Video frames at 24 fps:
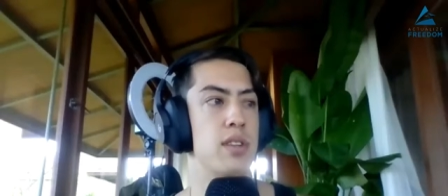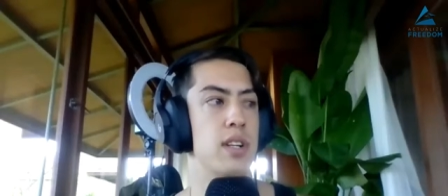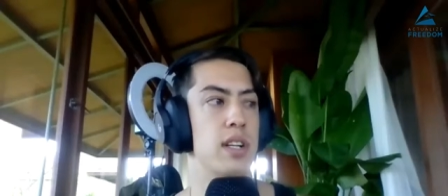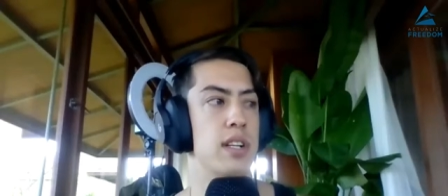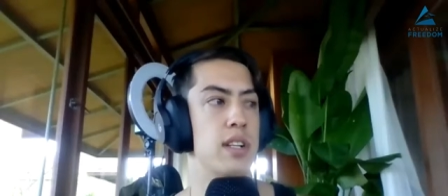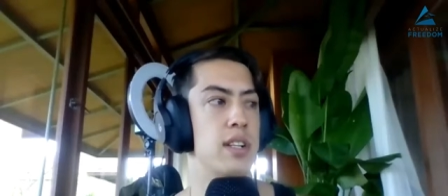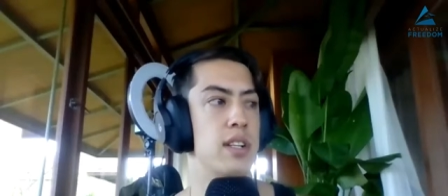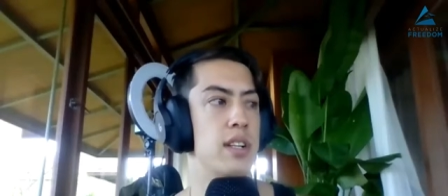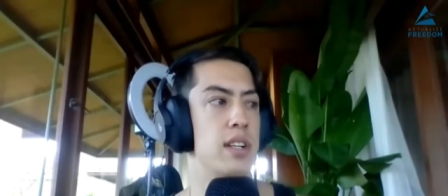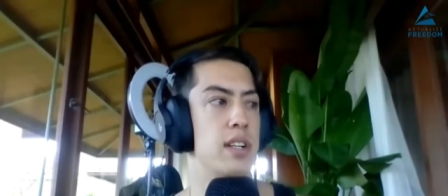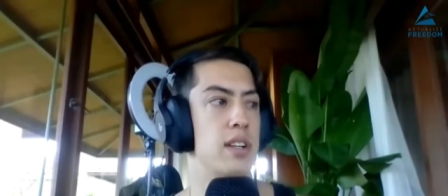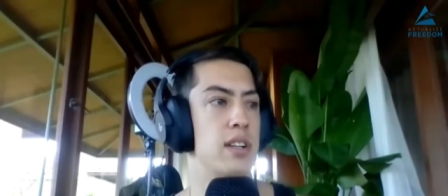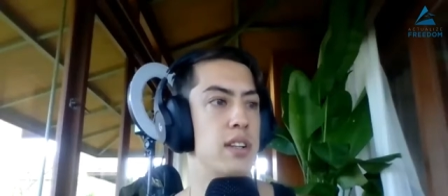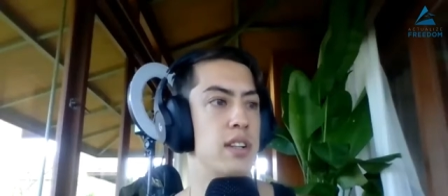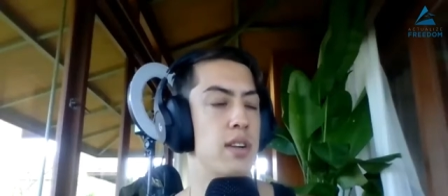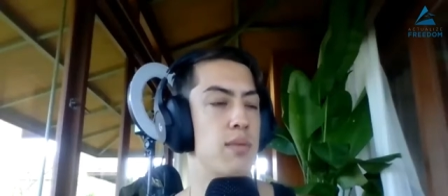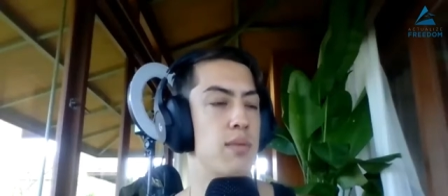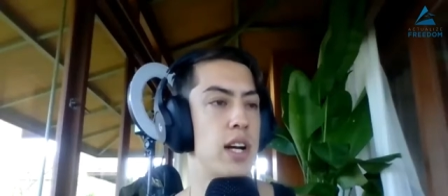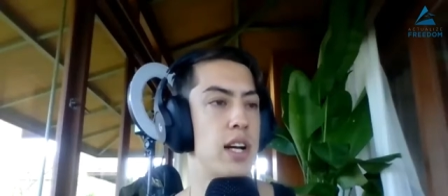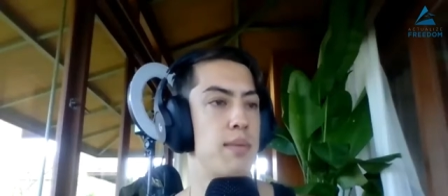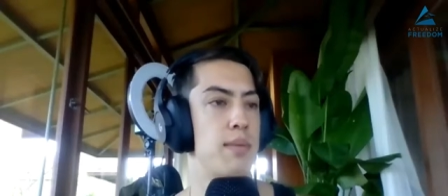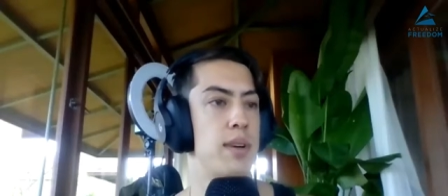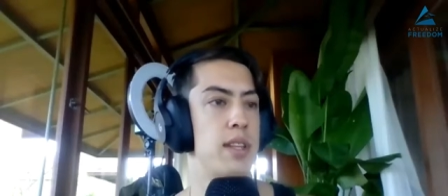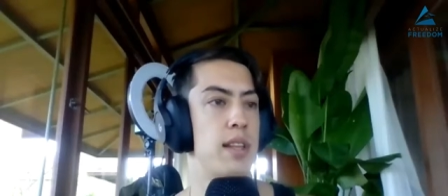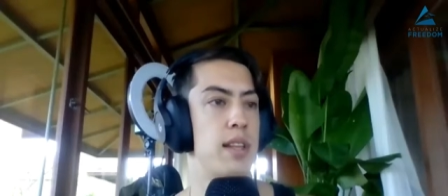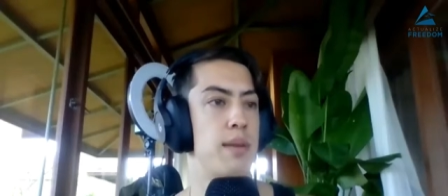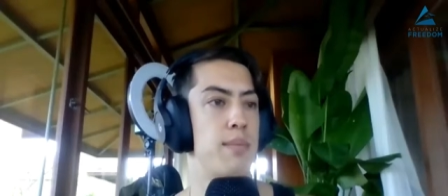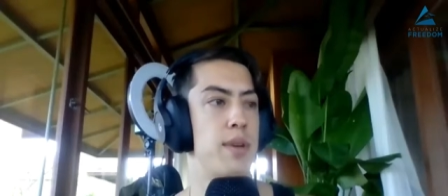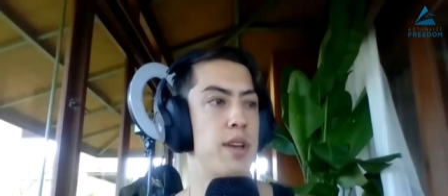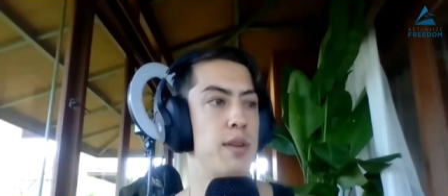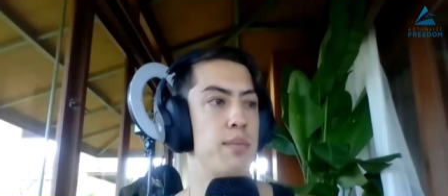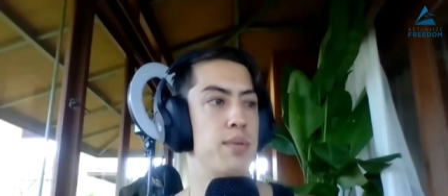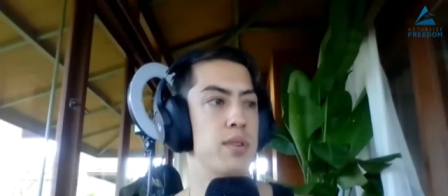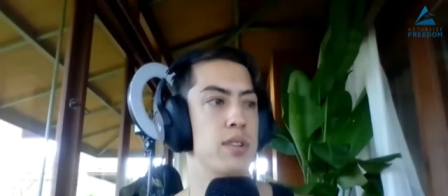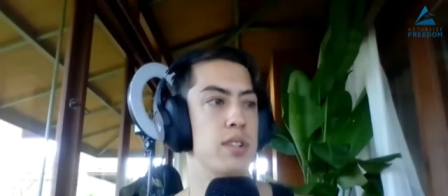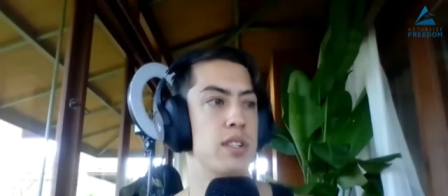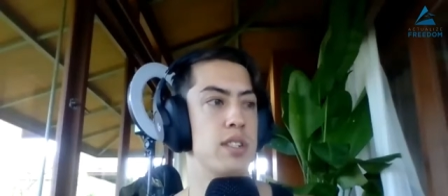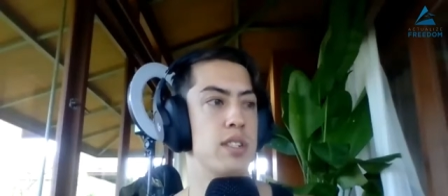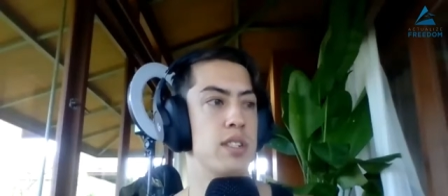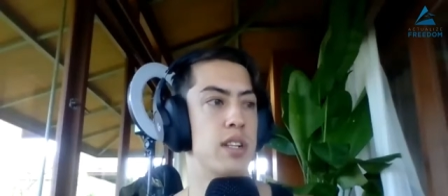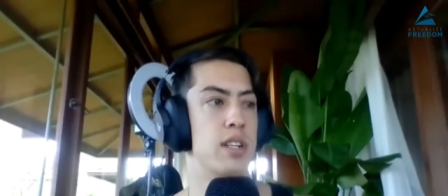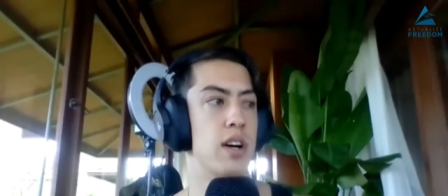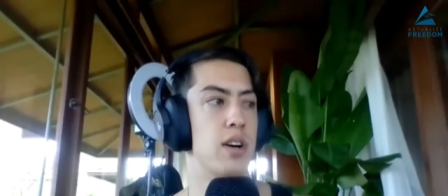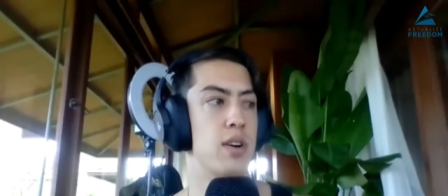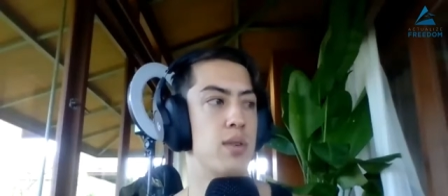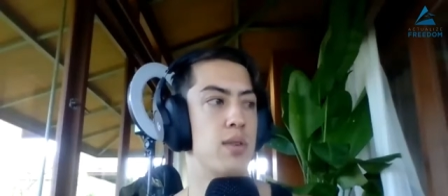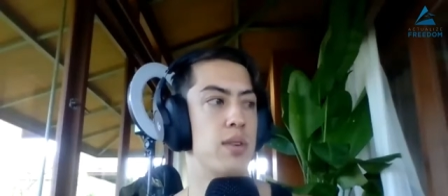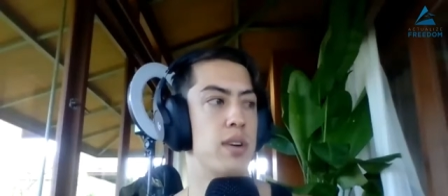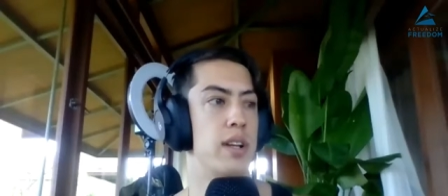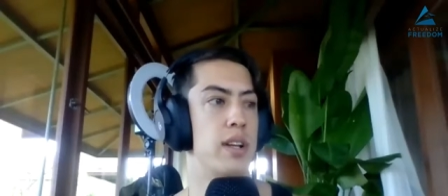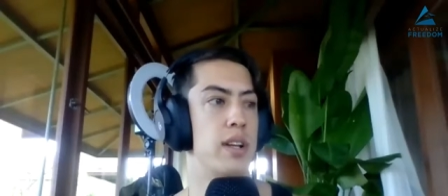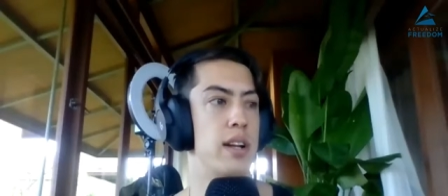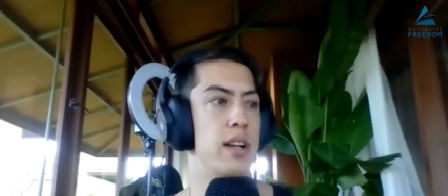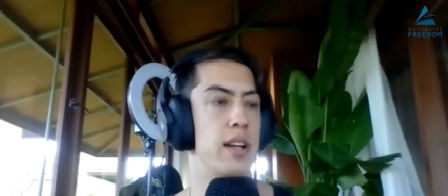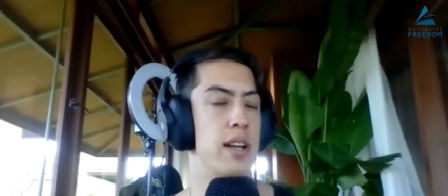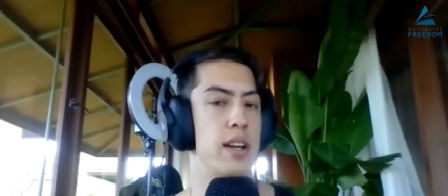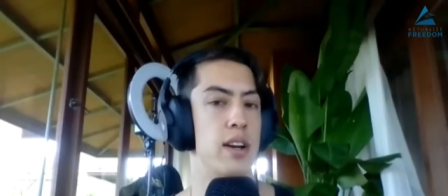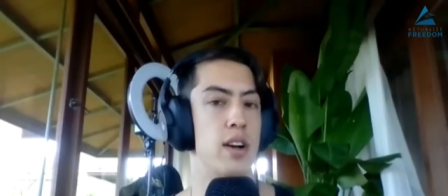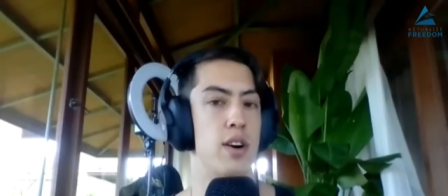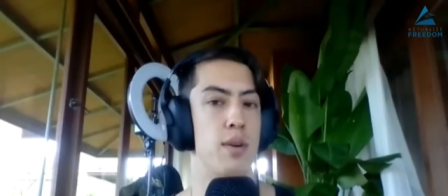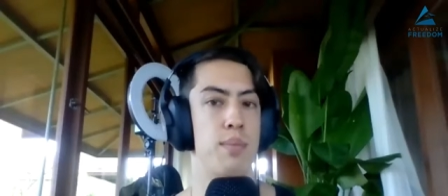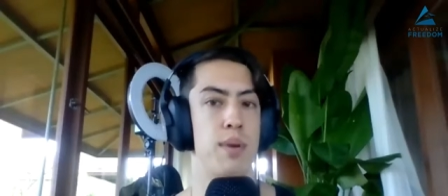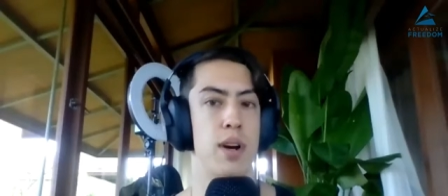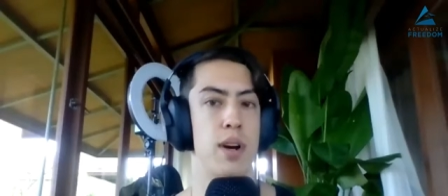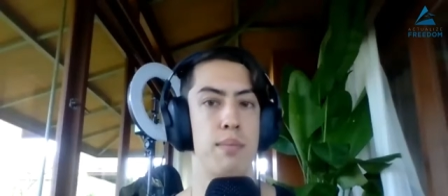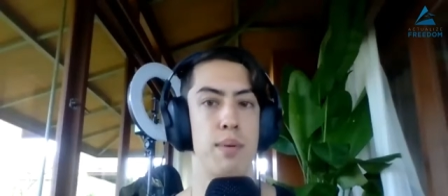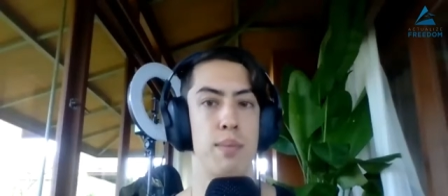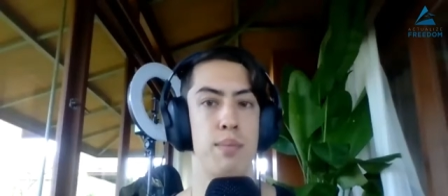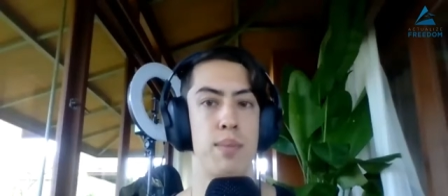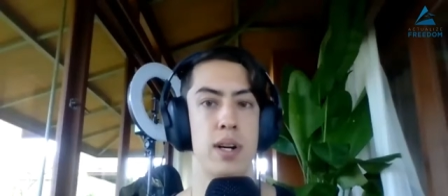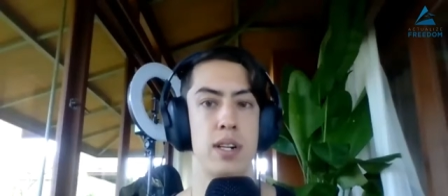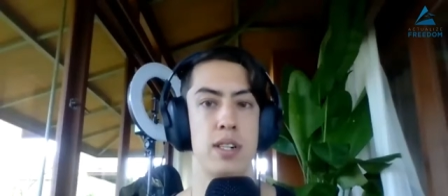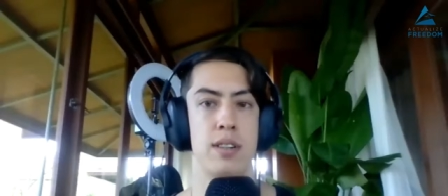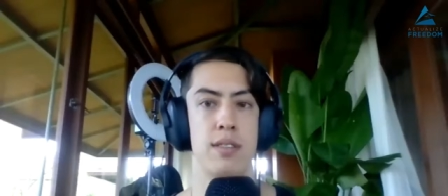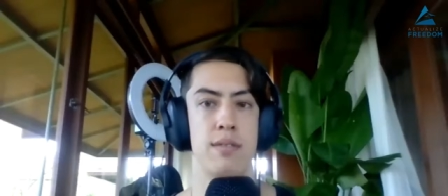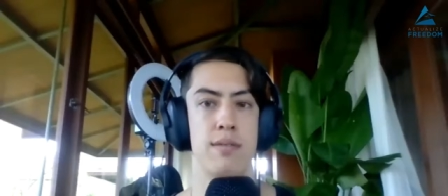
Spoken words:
Like, do you recommend that people just go and open up a bunch